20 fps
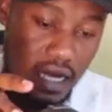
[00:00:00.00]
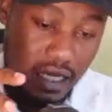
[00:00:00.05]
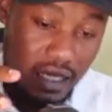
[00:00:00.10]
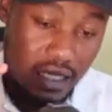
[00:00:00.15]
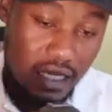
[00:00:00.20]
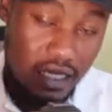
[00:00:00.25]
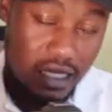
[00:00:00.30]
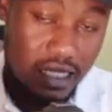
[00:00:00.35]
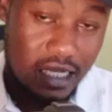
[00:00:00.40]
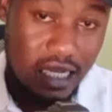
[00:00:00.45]

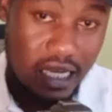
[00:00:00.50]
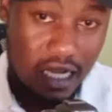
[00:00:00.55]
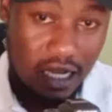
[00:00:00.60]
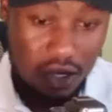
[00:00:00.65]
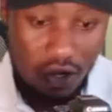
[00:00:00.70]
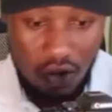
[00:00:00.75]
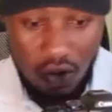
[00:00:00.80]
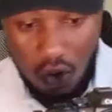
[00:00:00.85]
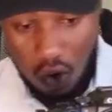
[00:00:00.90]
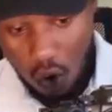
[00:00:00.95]

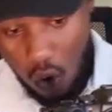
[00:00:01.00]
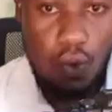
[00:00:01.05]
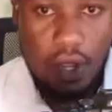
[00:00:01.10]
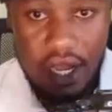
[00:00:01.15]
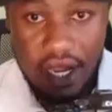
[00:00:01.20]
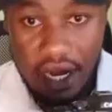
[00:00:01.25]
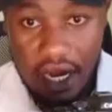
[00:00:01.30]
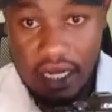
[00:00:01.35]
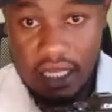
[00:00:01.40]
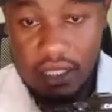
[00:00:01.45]
sitting
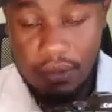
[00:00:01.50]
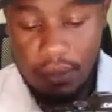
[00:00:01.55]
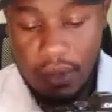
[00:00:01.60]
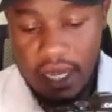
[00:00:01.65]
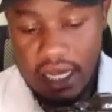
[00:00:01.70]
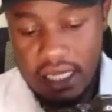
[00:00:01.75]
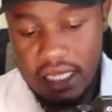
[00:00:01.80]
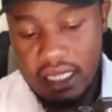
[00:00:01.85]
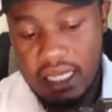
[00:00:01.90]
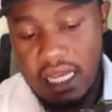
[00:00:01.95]
quick release
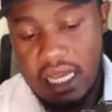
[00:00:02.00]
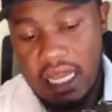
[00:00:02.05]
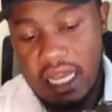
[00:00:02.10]
plate.